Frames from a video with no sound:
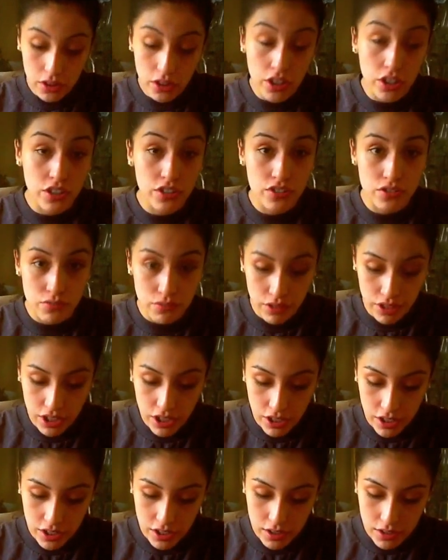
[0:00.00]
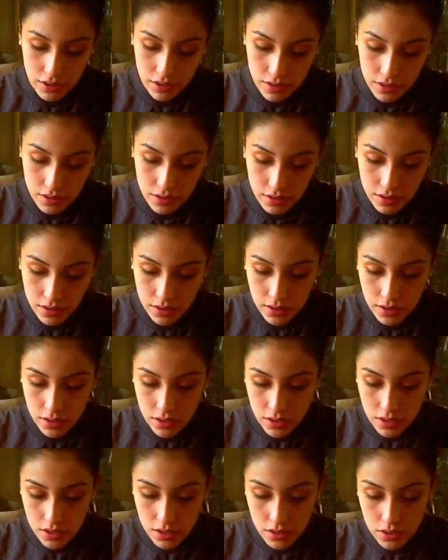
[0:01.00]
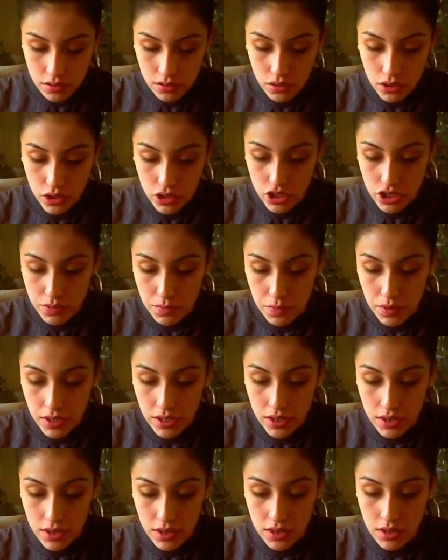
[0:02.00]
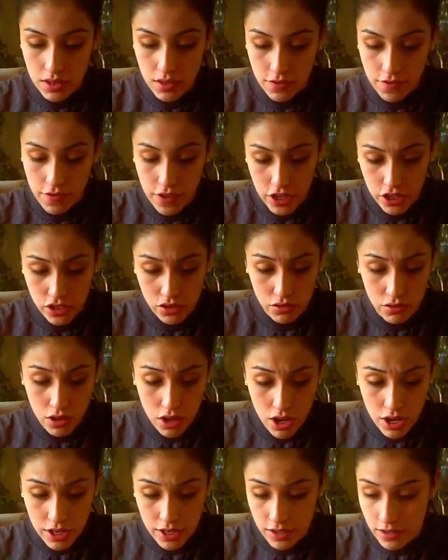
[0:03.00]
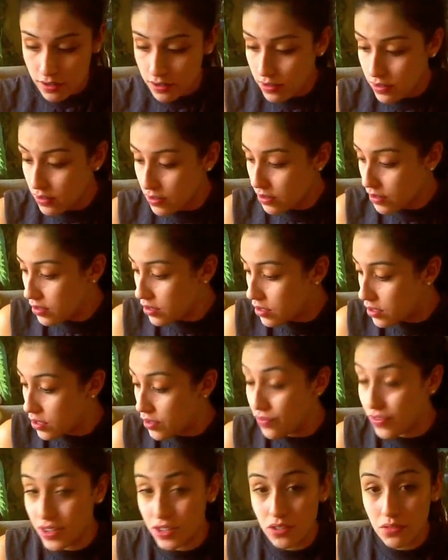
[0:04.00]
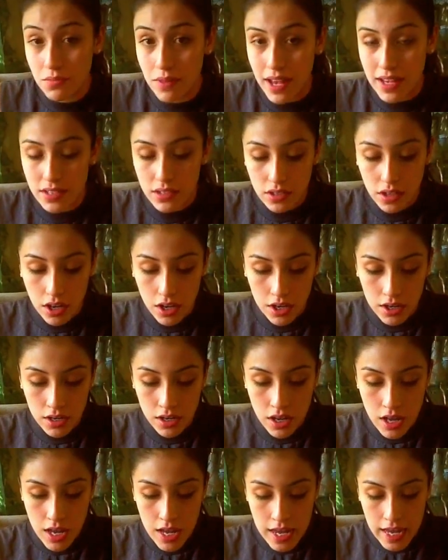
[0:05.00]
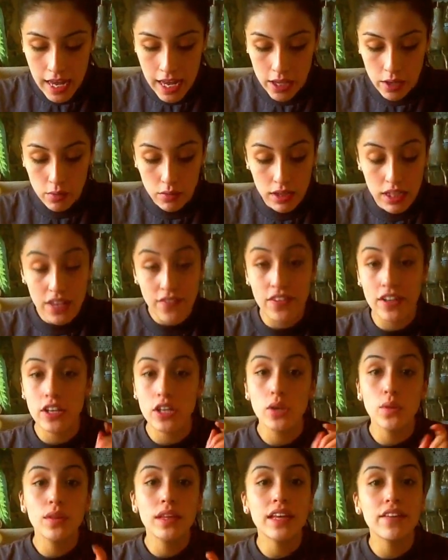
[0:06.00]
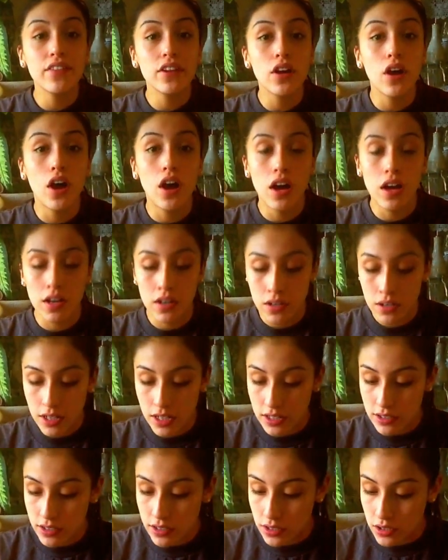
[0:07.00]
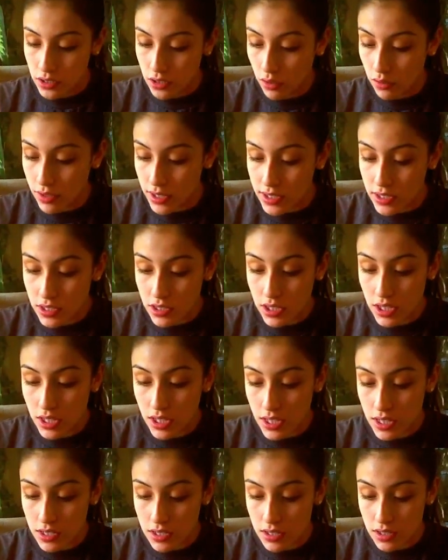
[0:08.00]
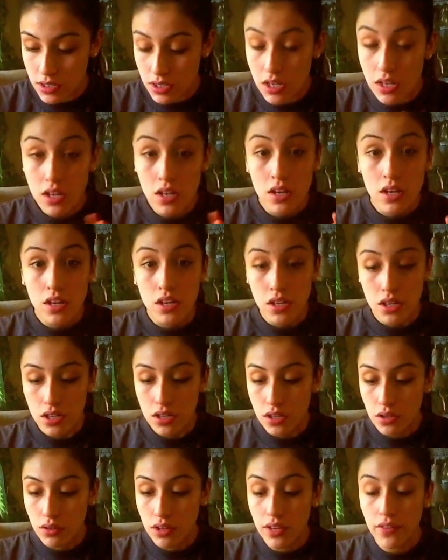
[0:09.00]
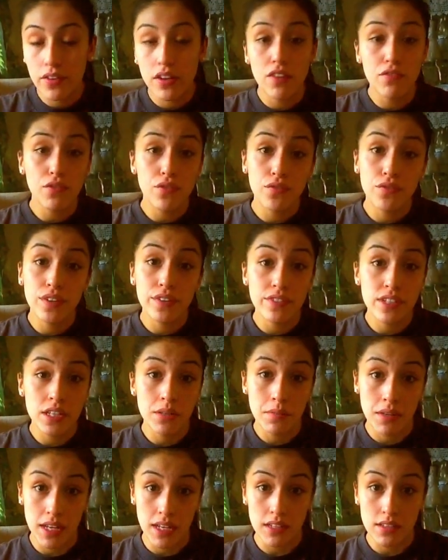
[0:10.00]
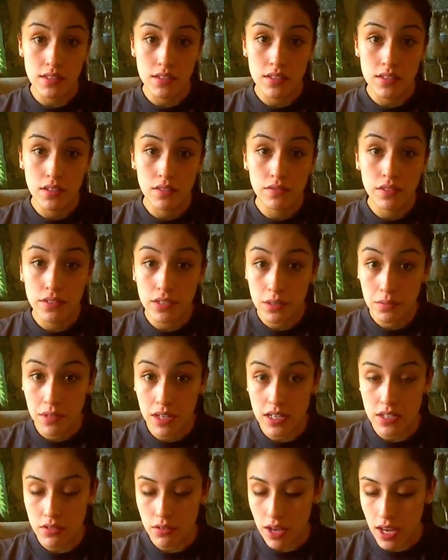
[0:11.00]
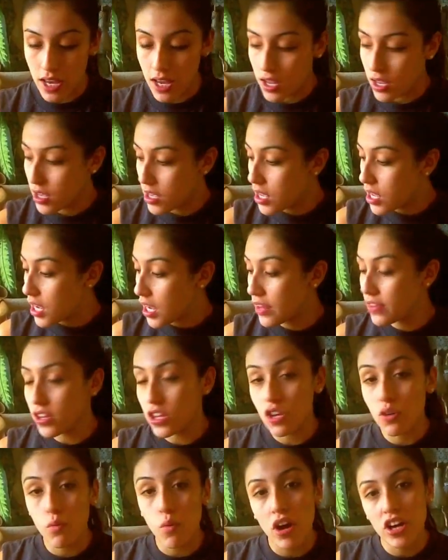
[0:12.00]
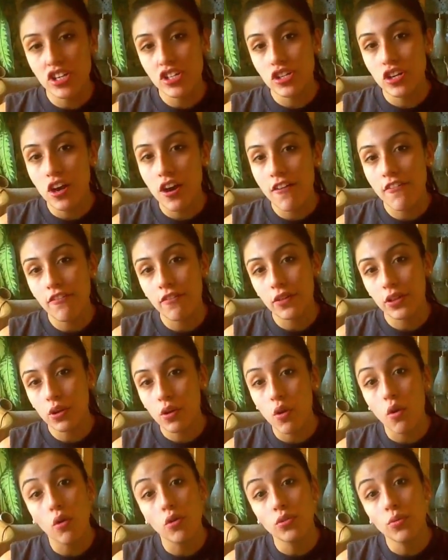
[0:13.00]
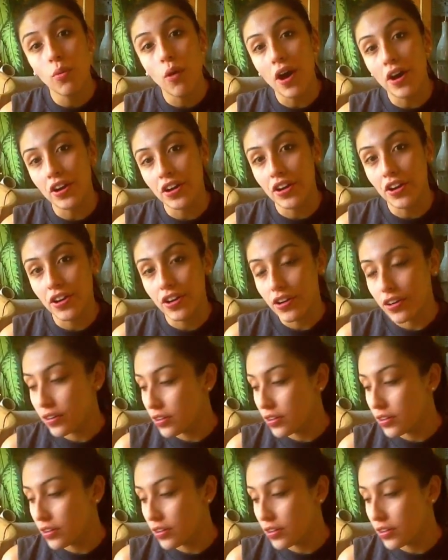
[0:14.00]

looks really good. So you just put the facial on, the facial mask on, and you leave it on. Don't listen to this. You leave it on for 15 minutes. 15 minutes, okay? And then you wash it off with cold water.